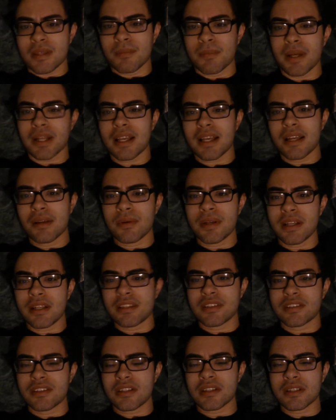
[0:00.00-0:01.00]
but I kind of wanted
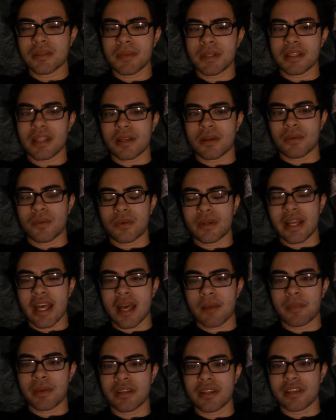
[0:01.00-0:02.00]
to talk about like what
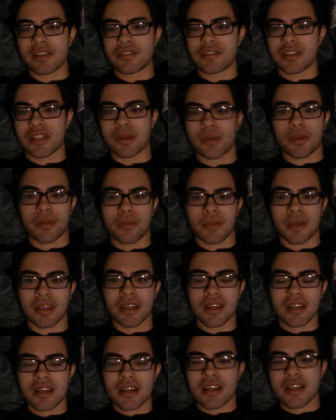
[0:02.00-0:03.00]
happened yesterday with me.
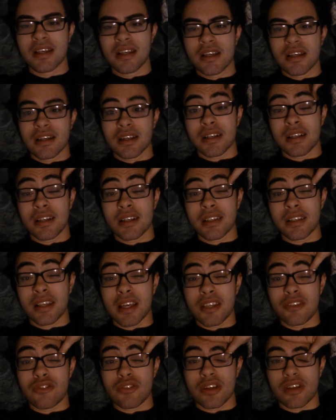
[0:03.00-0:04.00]
Uh,
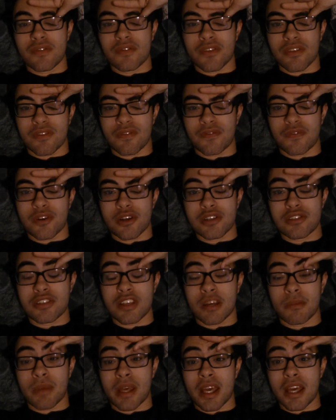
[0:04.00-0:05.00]
yesterday, for the first
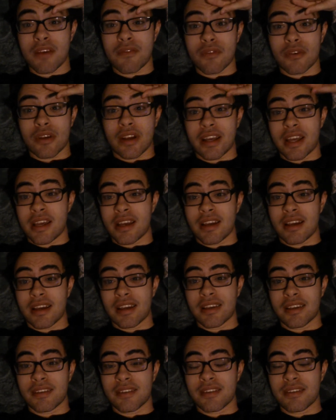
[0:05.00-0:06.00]
time ever, I
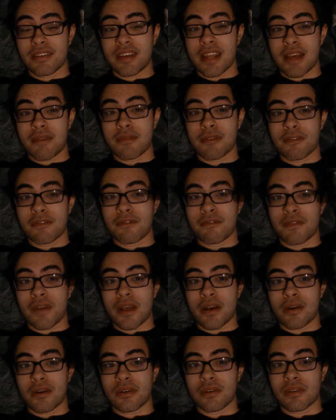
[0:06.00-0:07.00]
I never
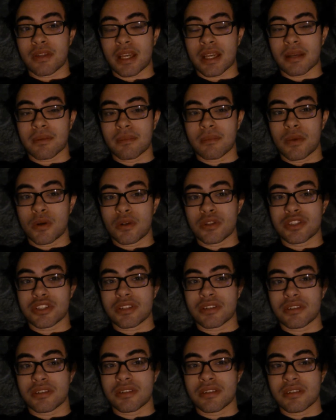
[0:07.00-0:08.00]
felt like
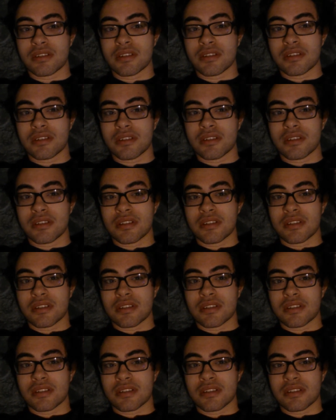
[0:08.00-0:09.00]
motion,
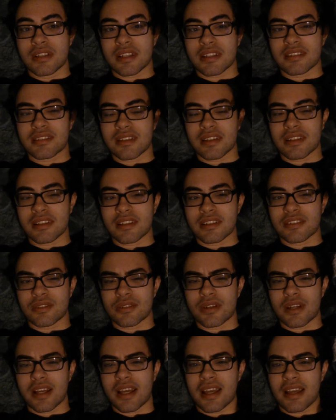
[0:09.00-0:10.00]
like sickness,
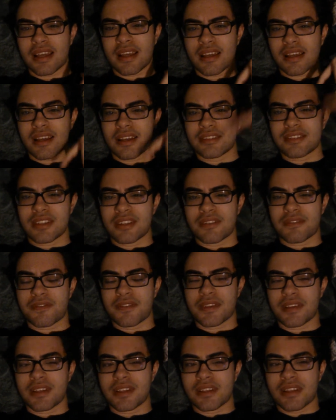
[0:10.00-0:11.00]
or I I started
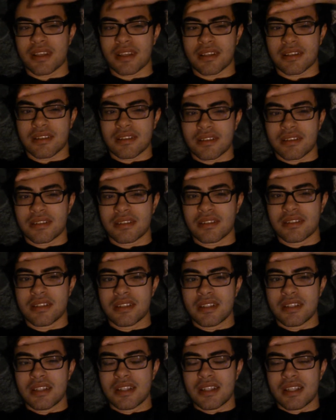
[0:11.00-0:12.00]
feeling like uh
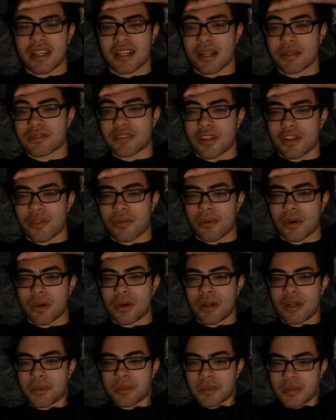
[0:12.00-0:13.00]
like I was gonna
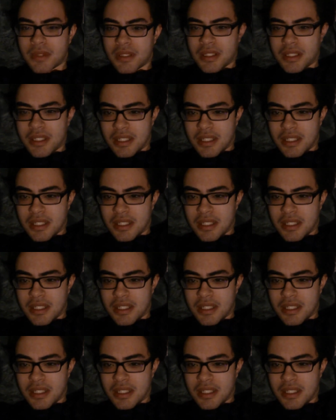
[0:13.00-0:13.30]
throw up.